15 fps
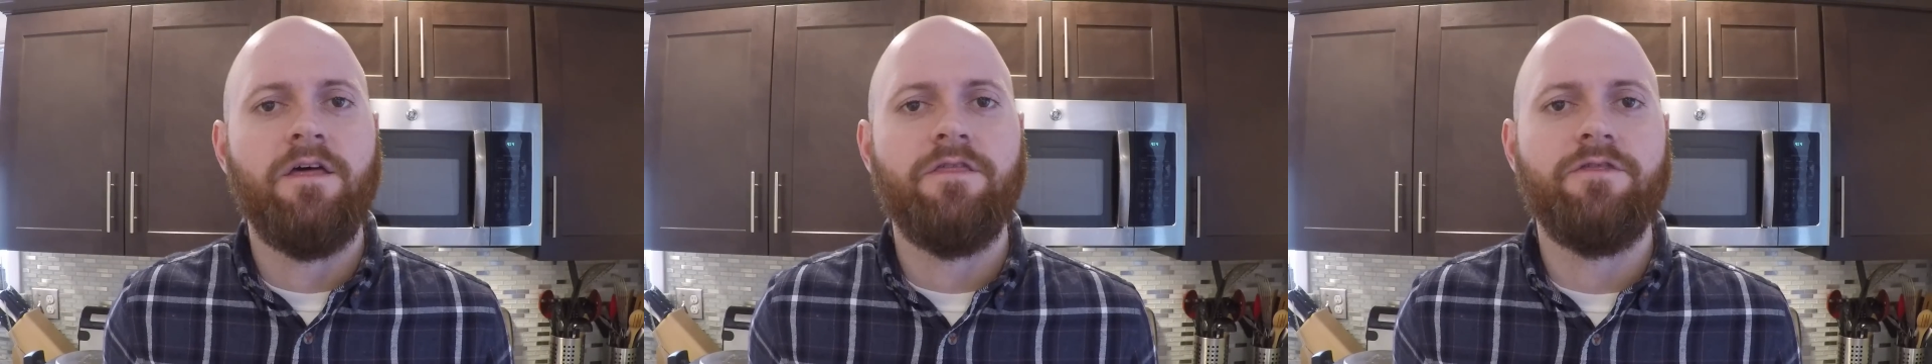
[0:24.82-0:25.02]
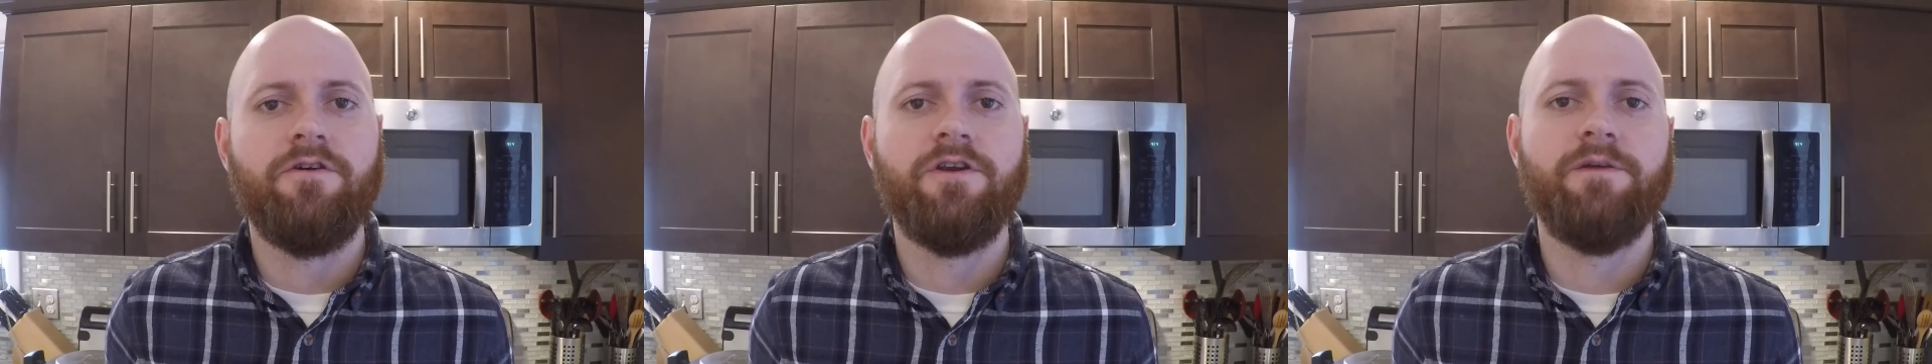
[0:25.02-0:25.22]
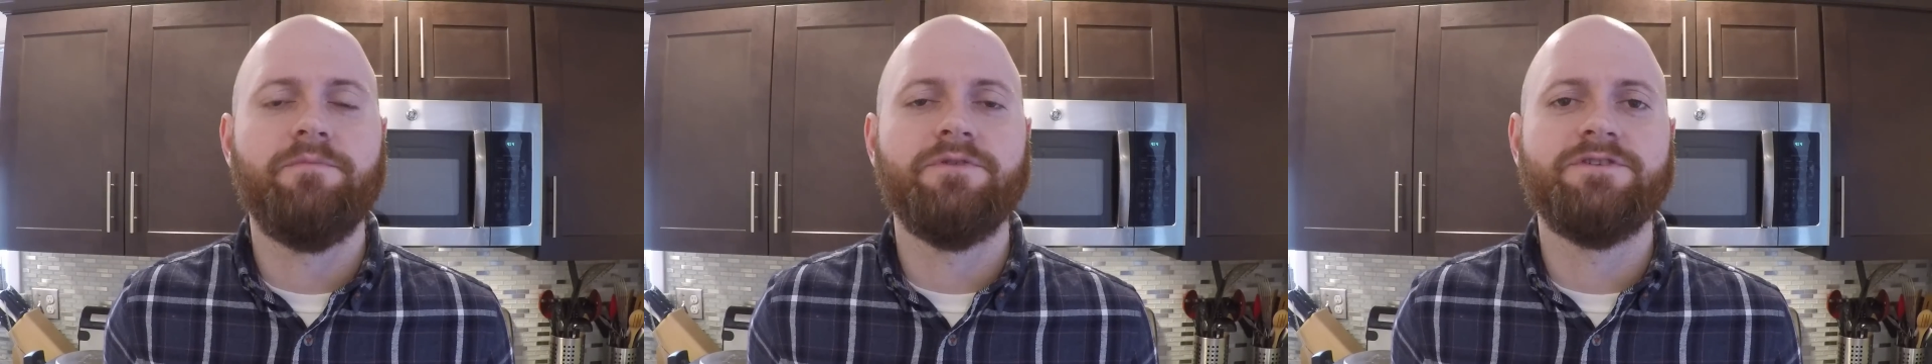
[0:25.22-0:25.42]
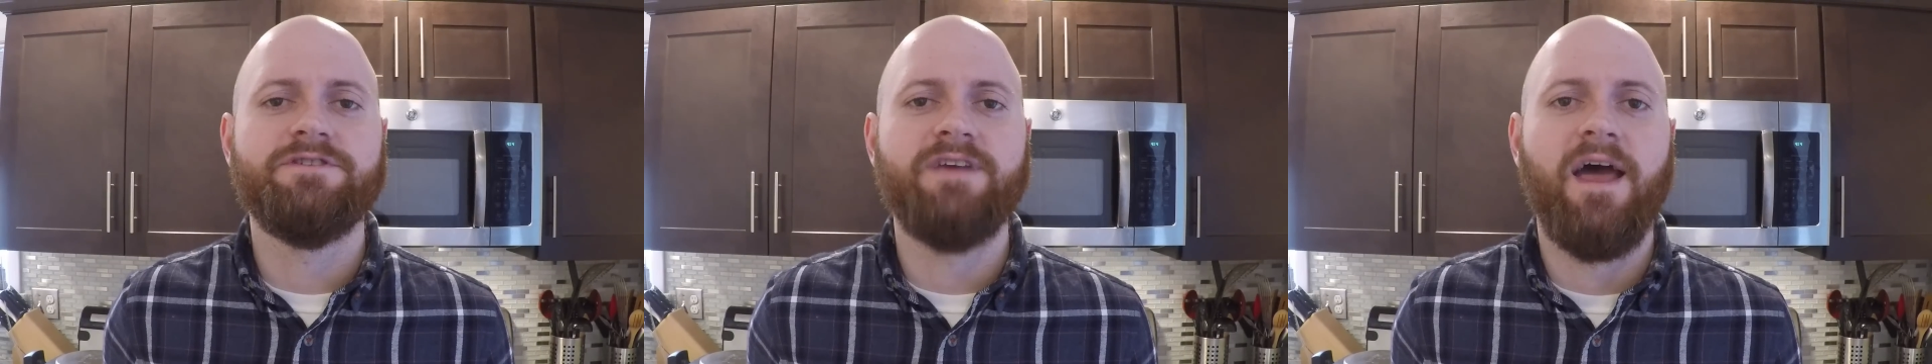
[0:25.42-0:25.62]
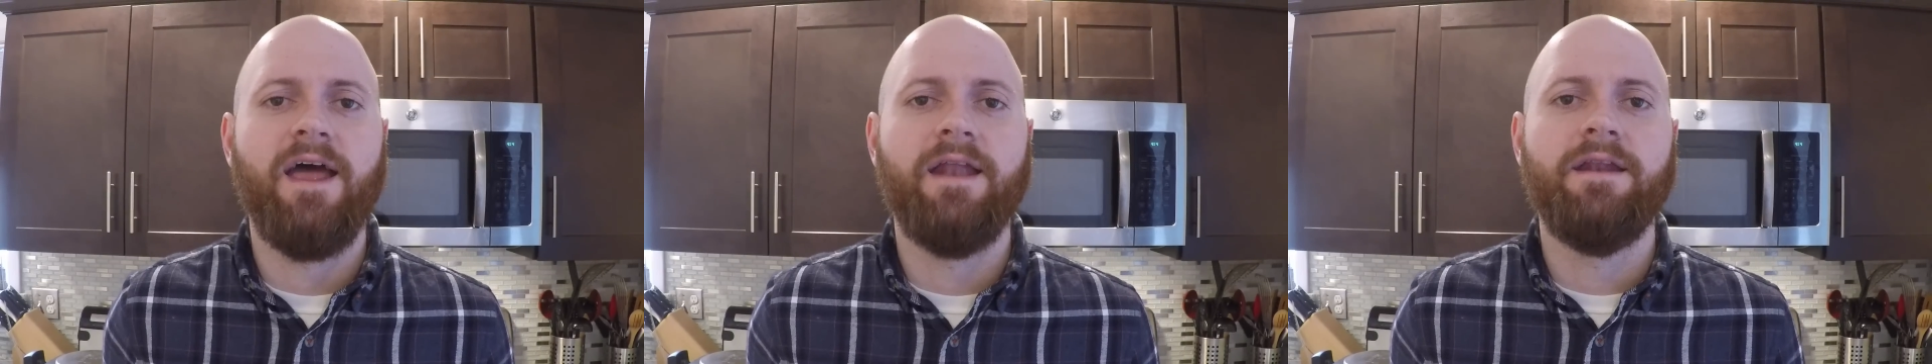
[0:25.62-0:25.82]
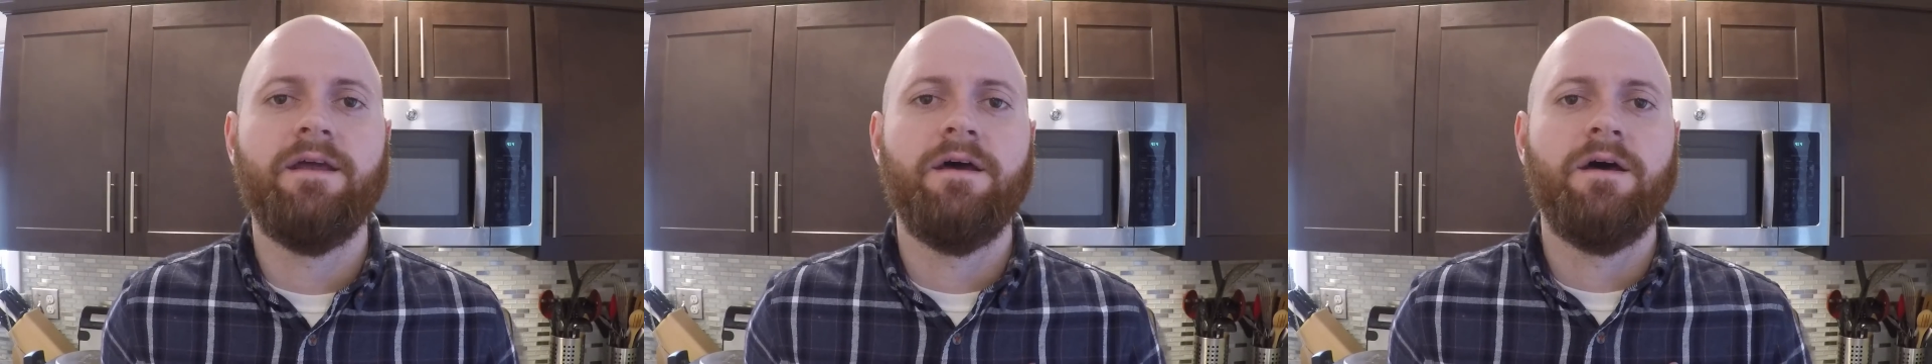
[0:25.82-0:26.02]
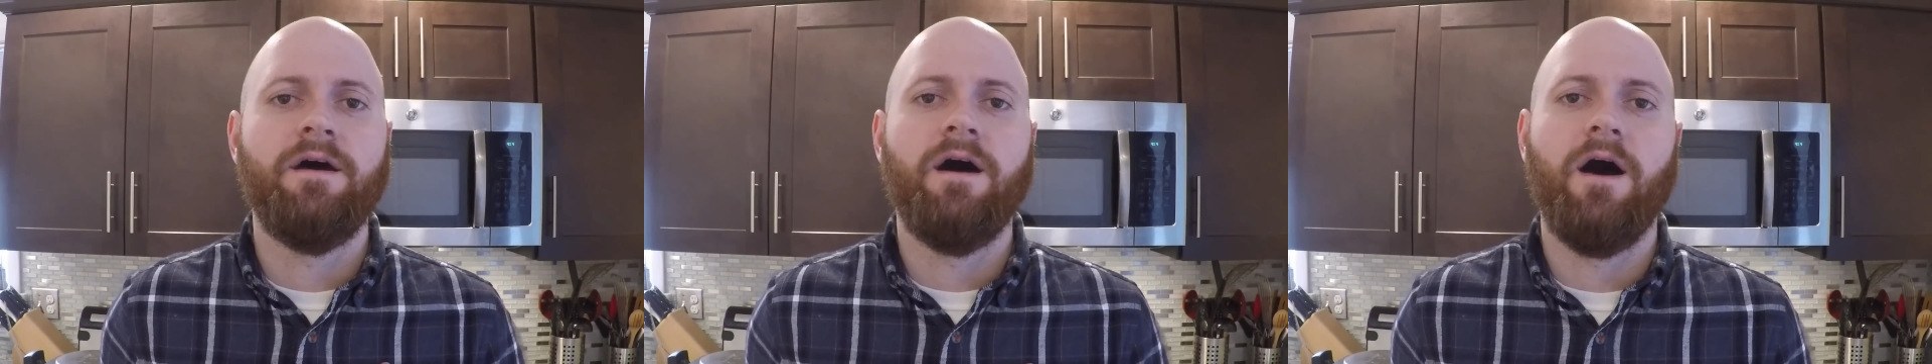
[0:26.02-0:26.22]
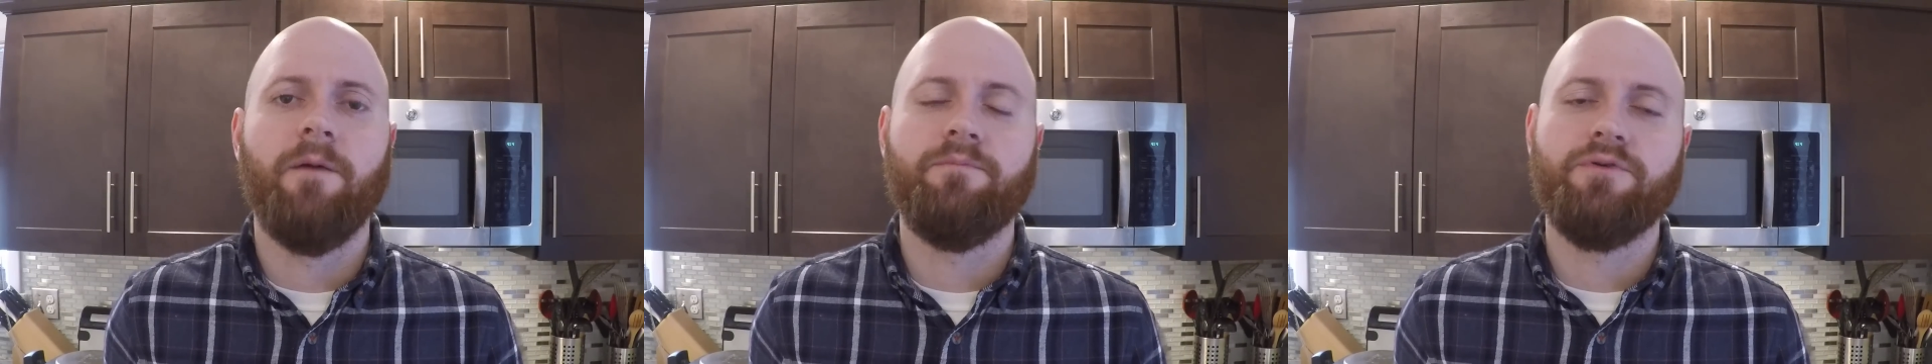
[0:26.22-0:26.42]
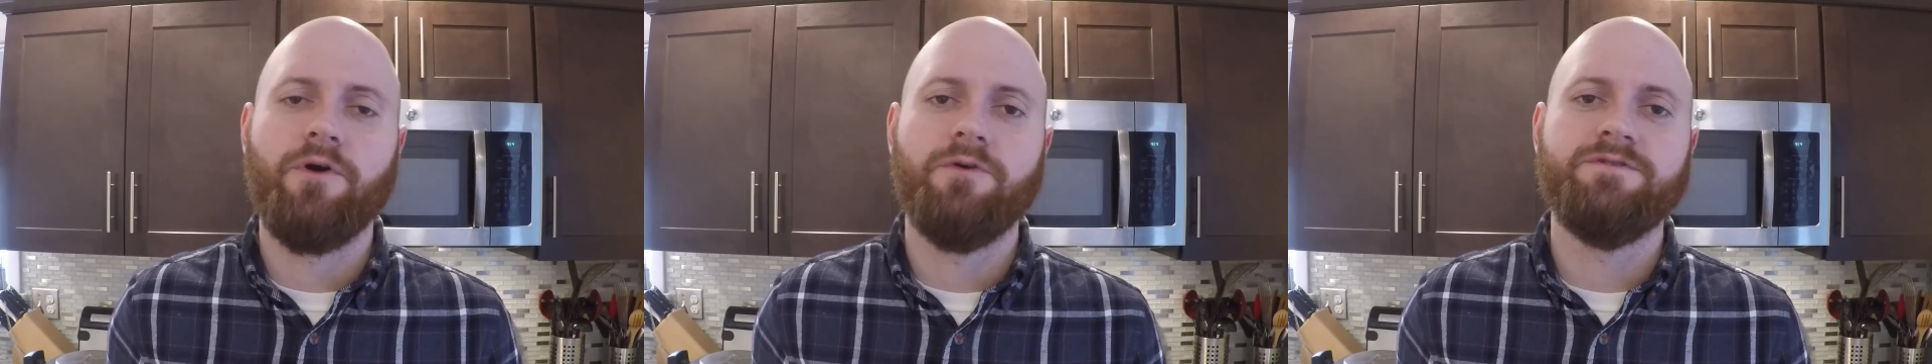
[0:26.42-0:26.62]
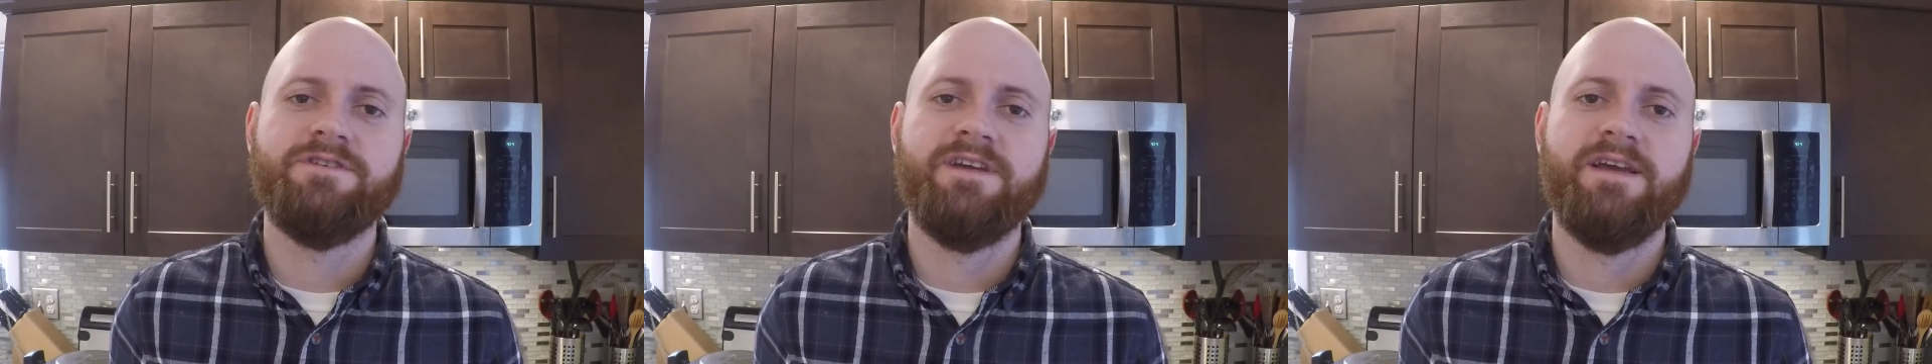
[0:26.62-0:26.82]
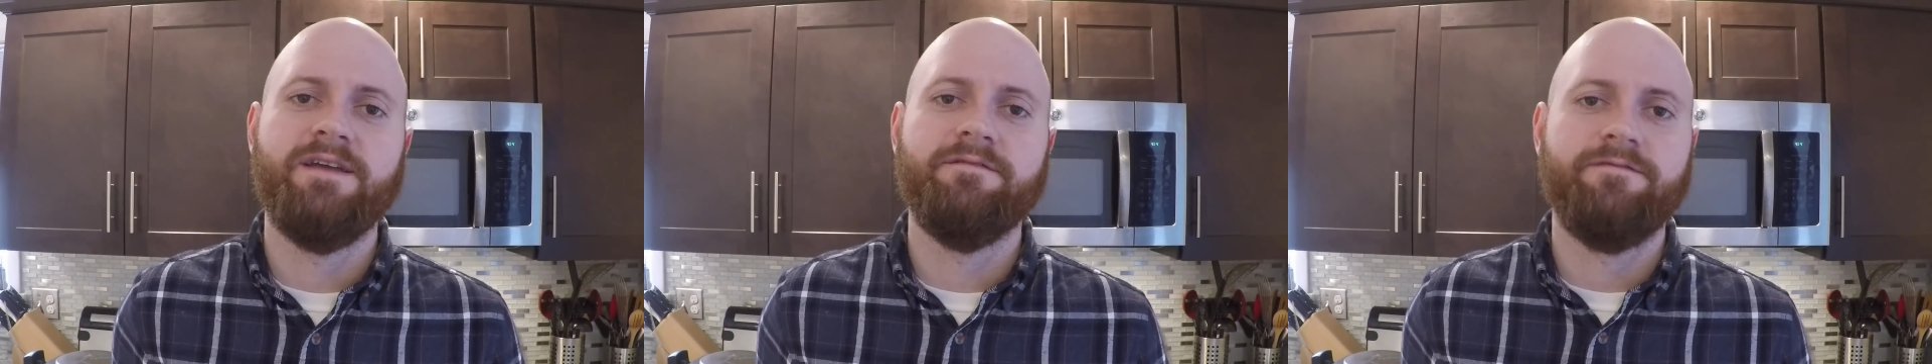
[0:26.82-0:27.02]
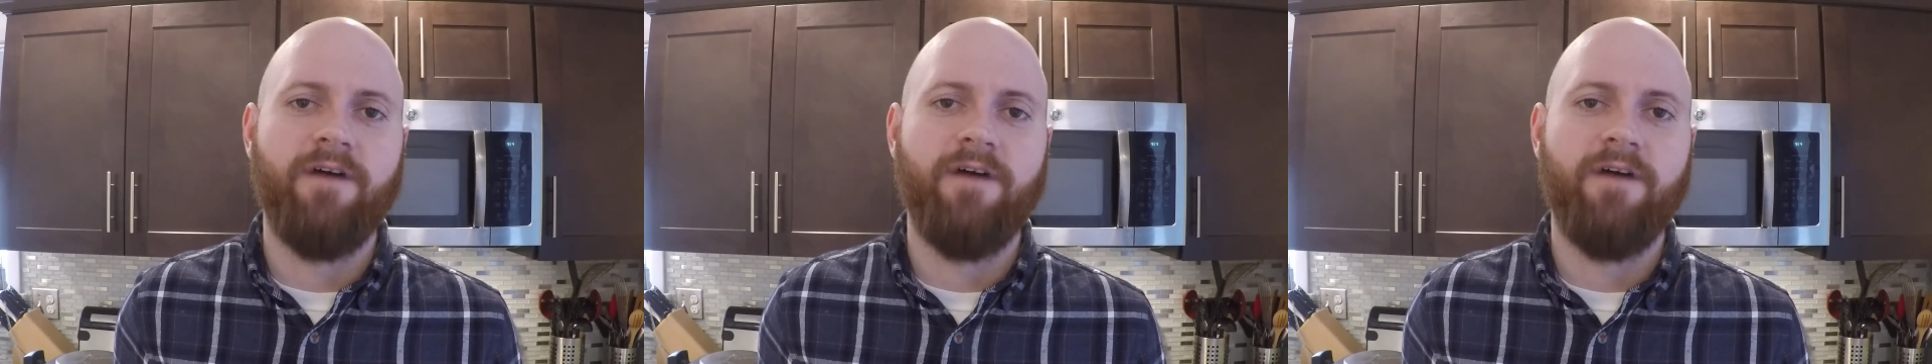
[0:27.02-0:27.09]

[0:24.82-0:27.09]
thirty percent protein,